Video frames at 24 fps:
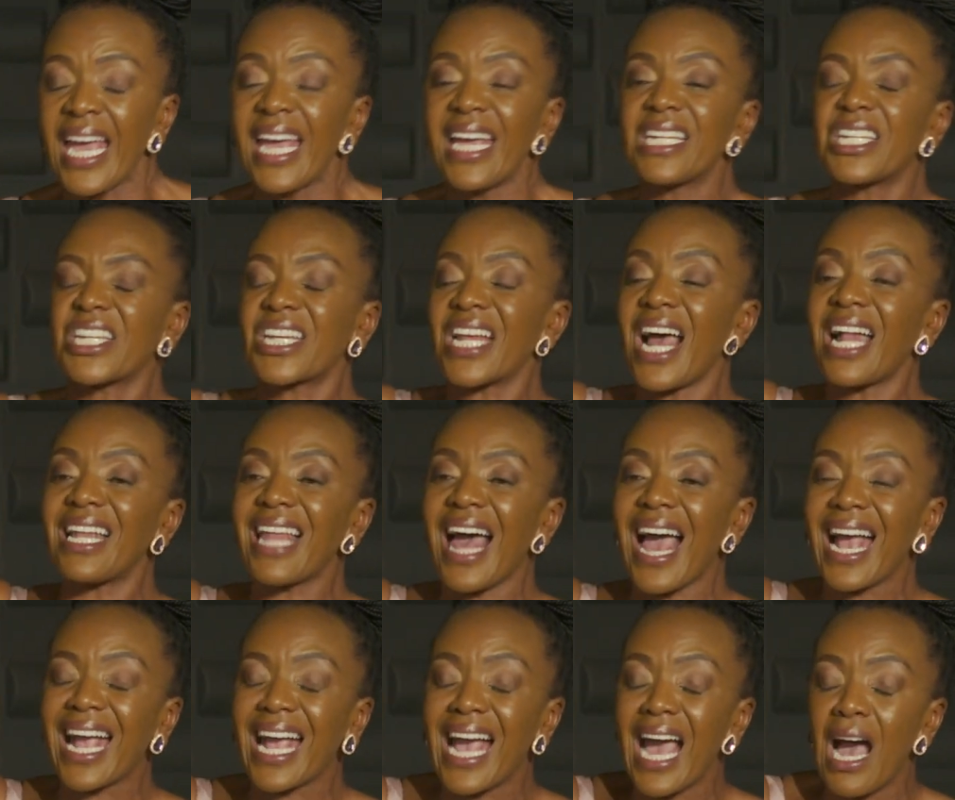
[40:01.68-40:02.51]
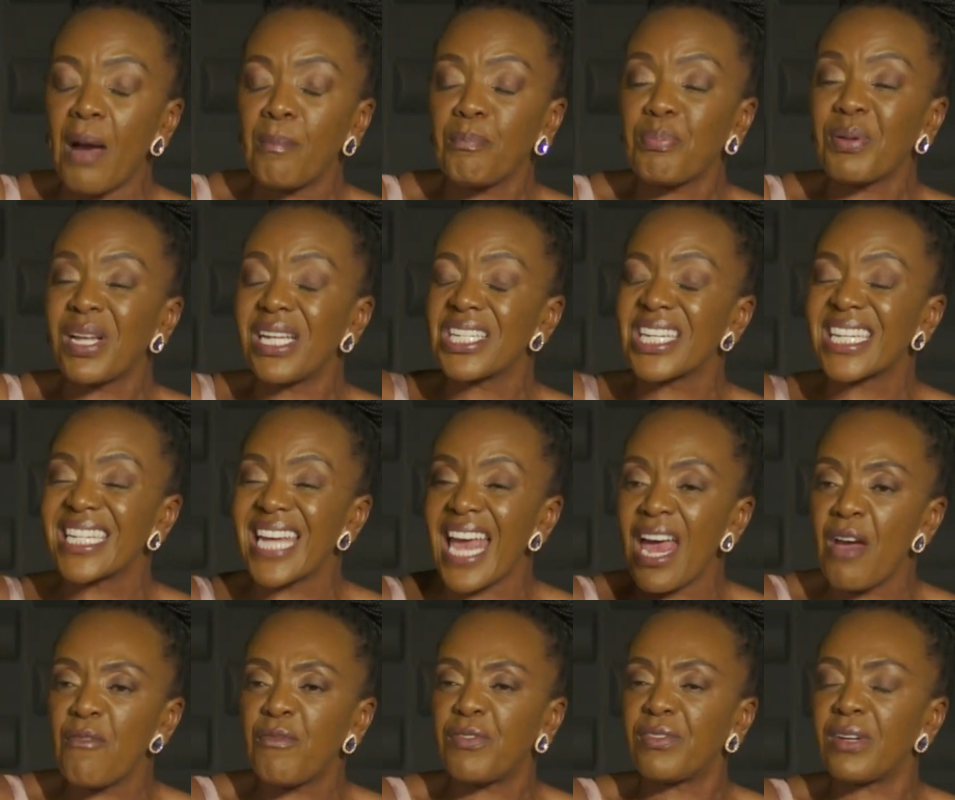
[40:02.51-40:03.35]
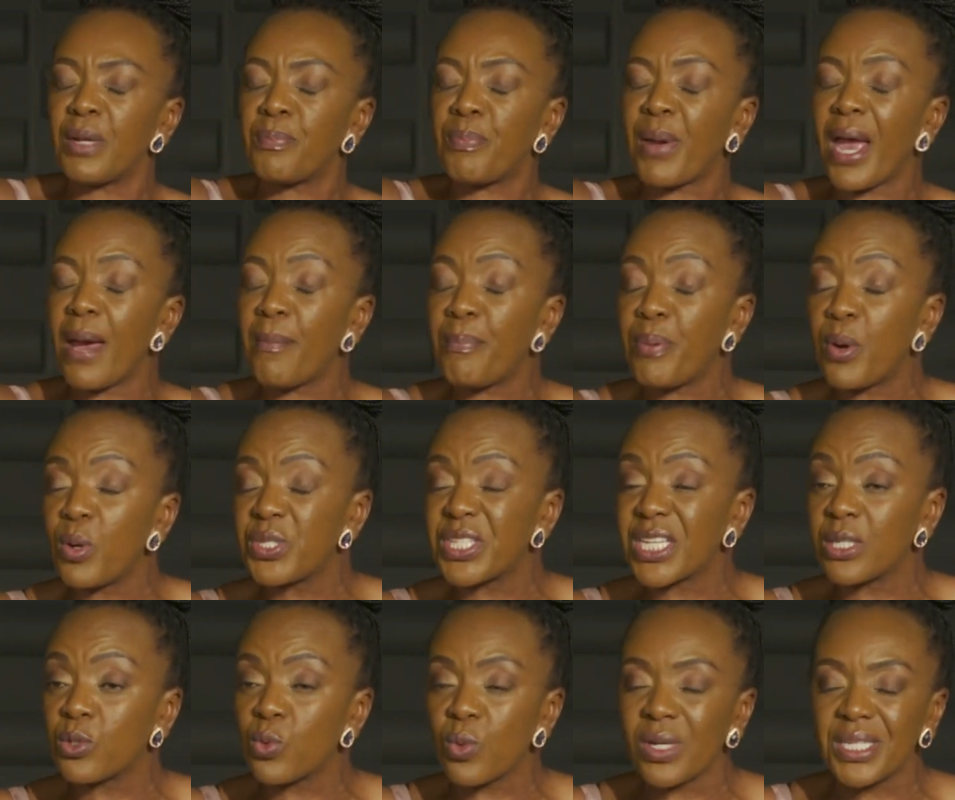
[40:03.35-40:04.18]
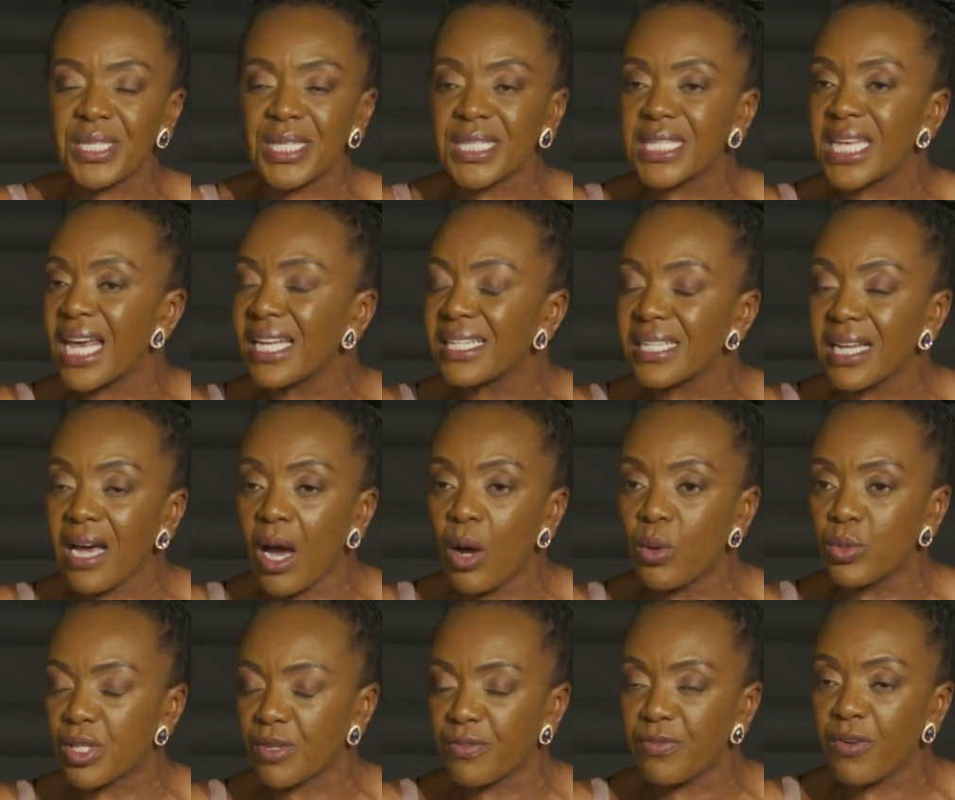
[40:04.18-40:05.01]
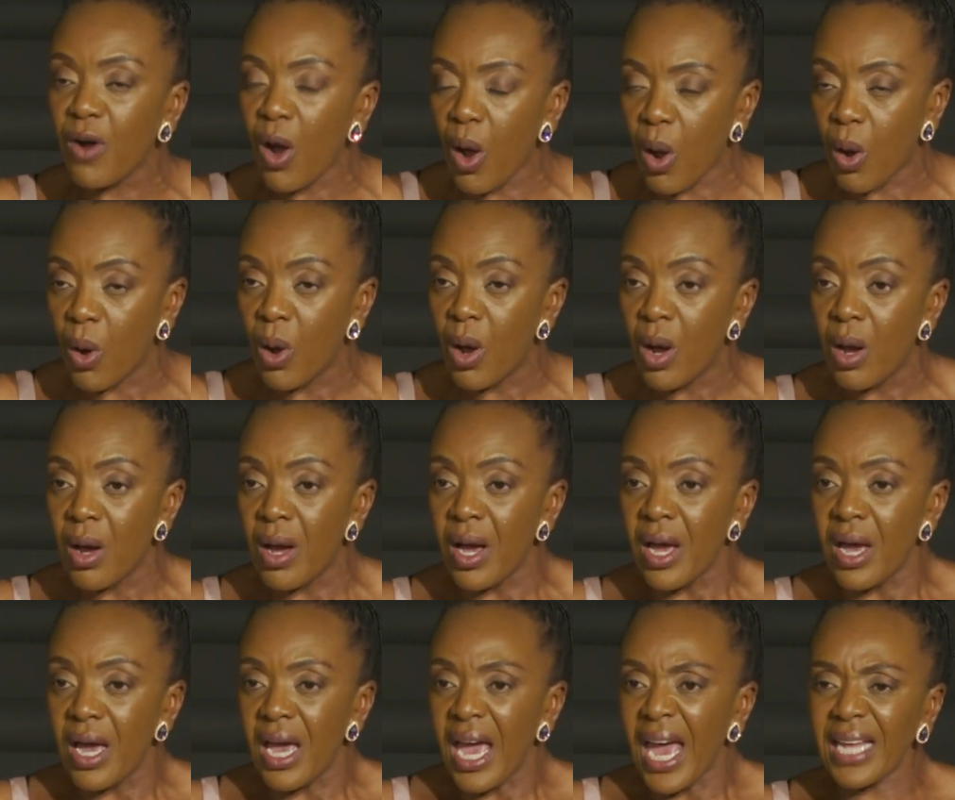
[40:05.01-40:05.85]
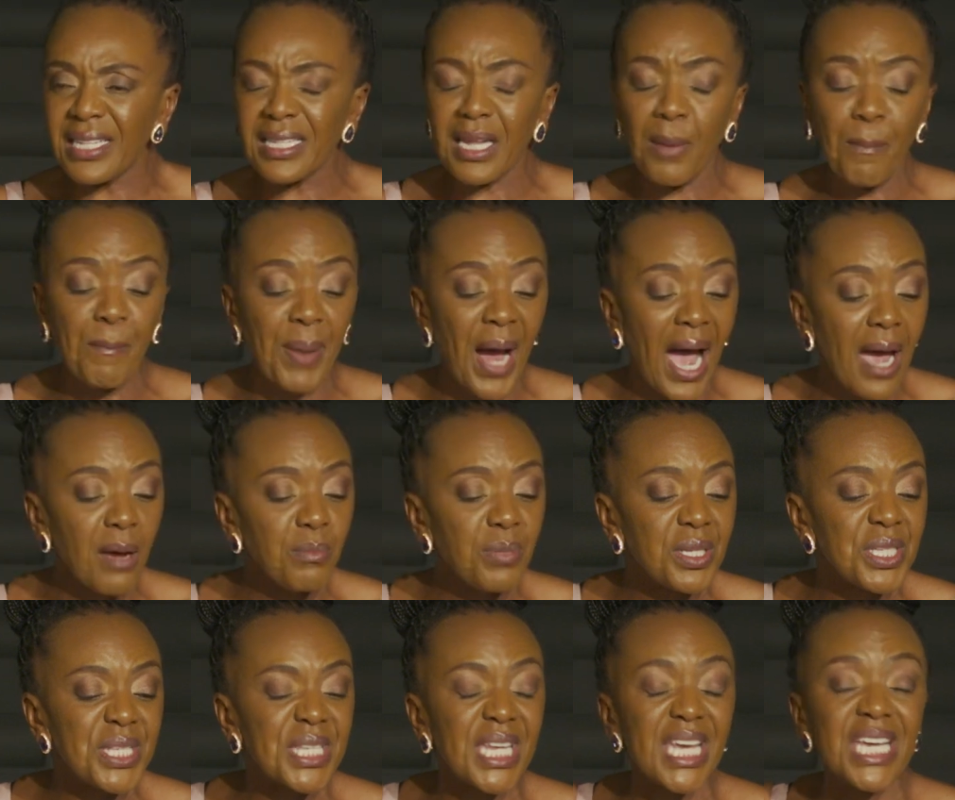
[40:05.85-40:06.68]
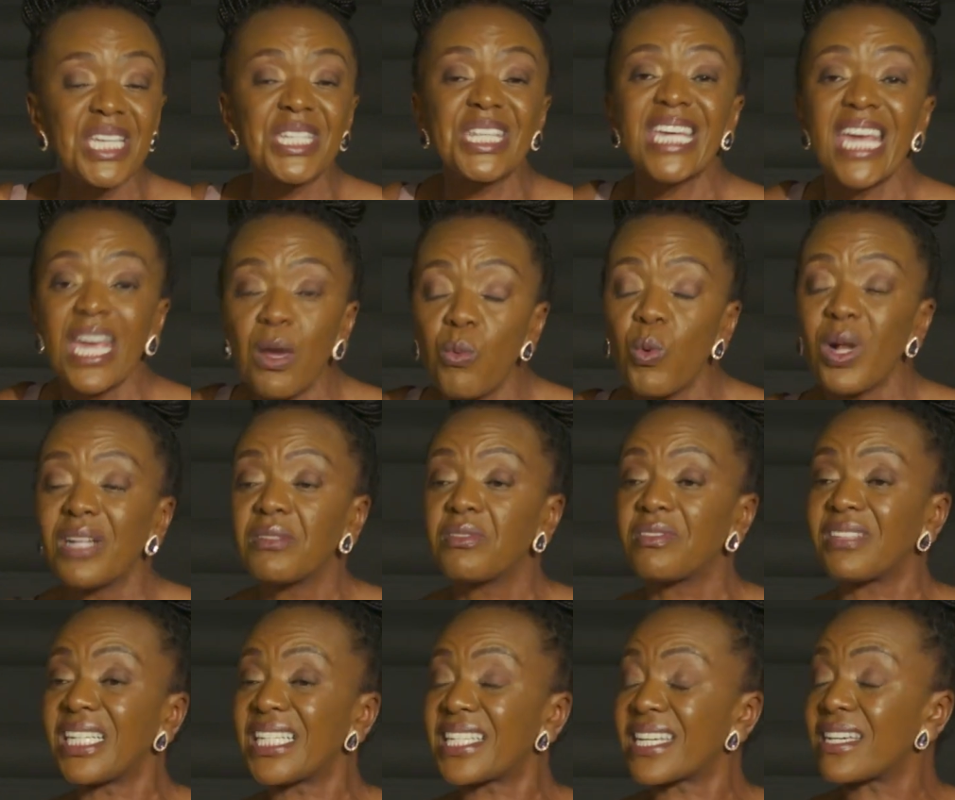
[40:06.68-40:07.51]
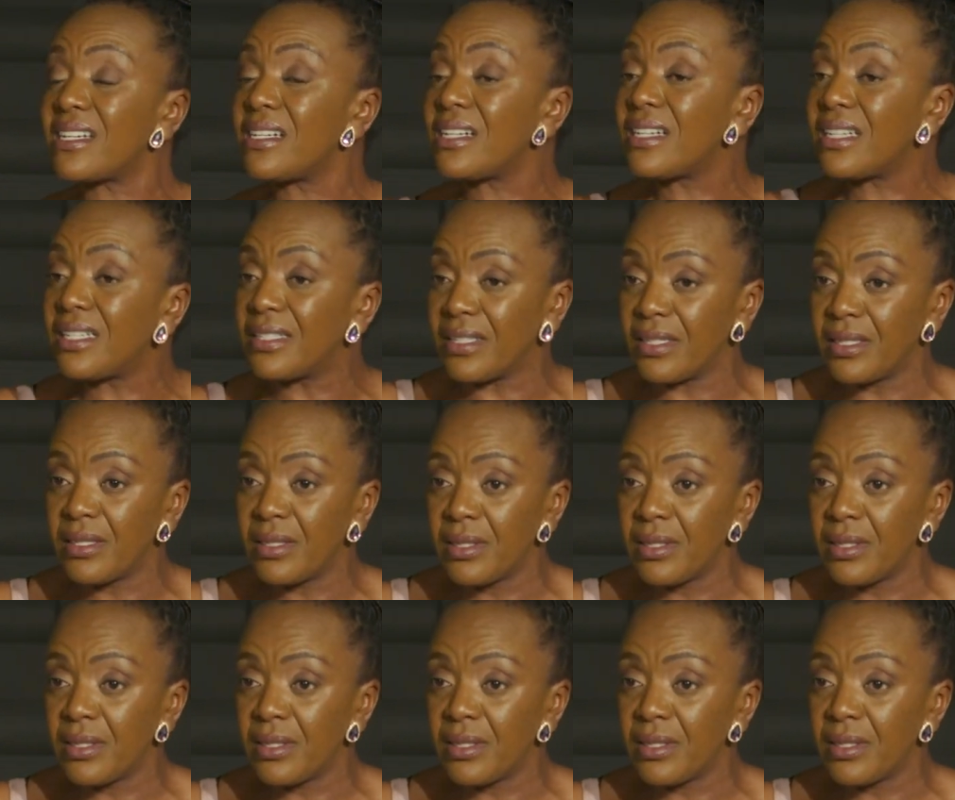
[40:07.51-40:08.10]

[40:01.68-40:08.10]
It shall accomplish every purpose it was sent out for. And the Bible says he will return.